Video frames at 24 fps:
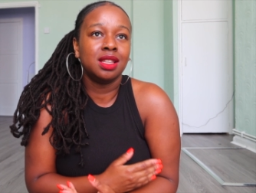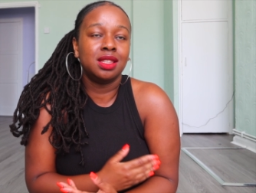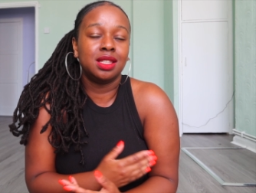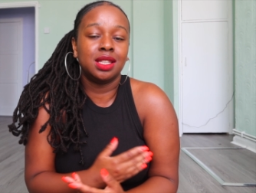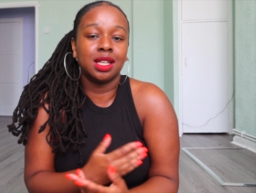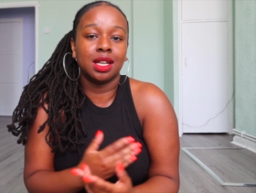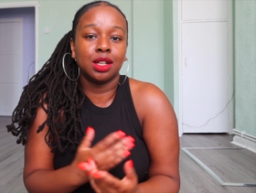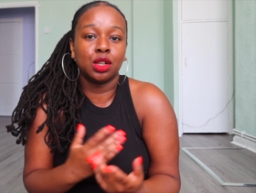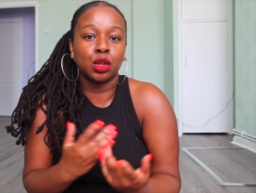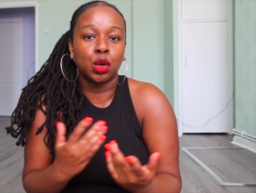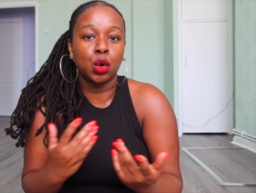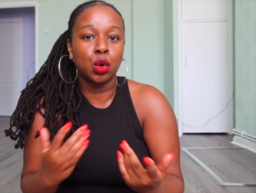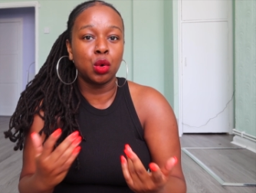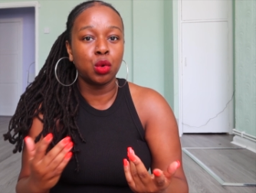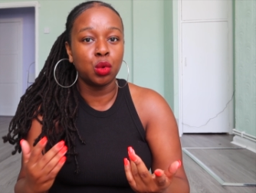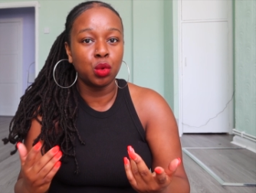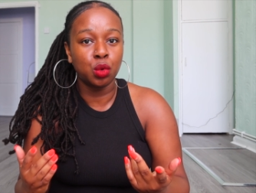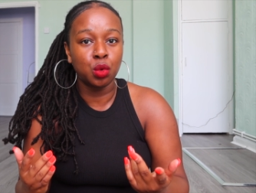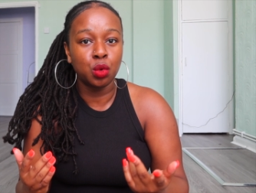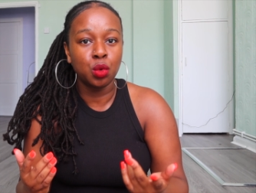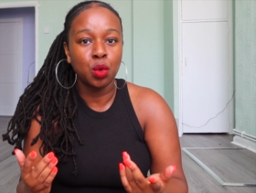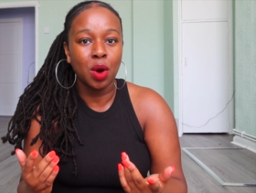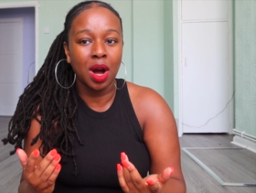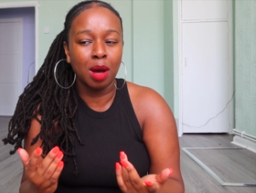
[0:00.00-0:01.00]
then
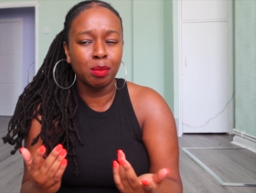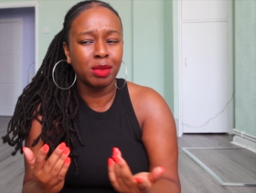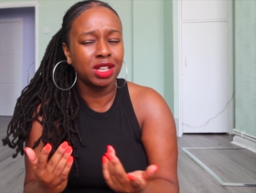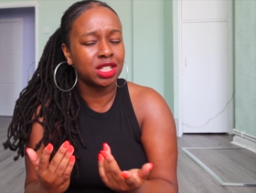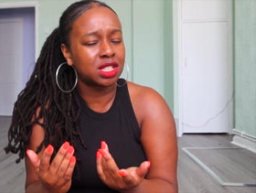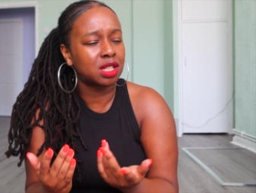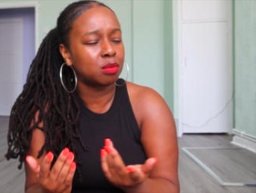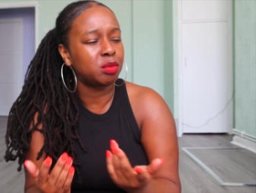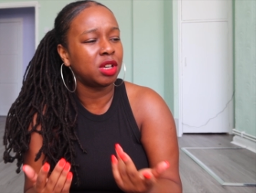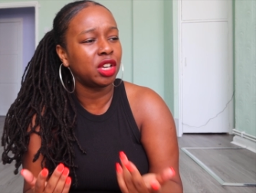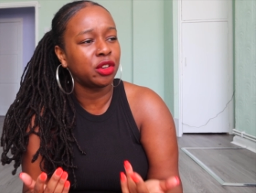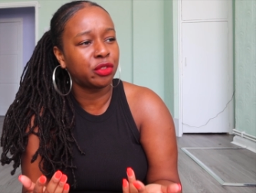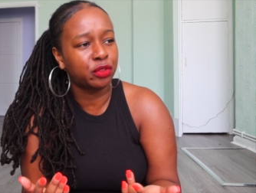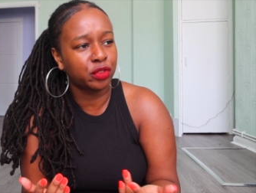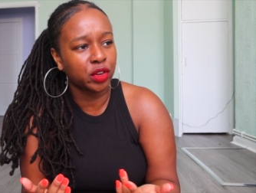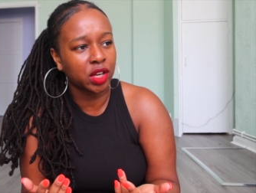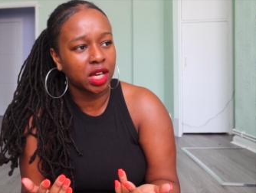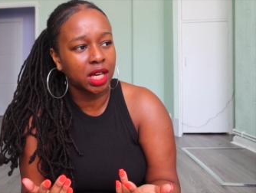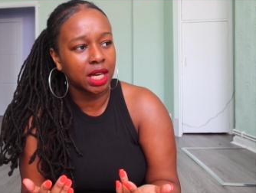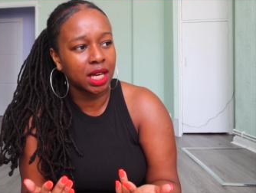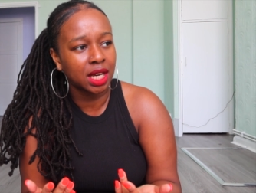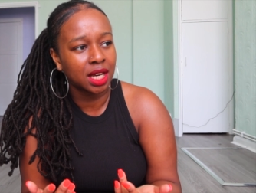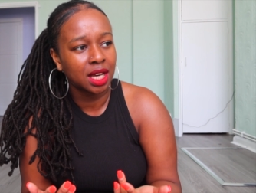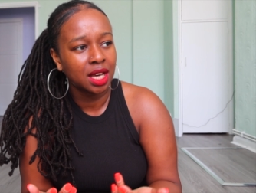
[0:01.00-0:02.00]
cool. I mean, to be
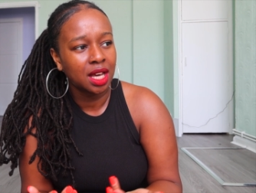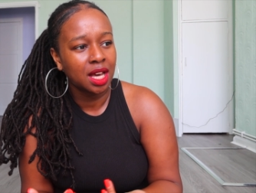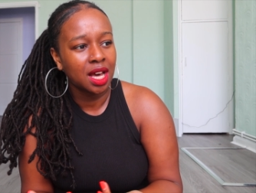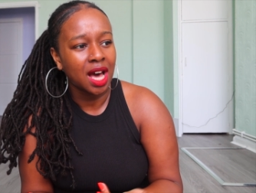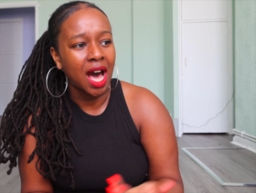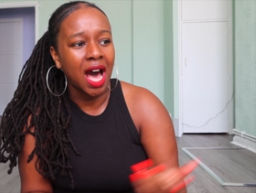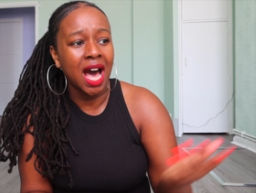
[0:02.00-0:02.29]
fair,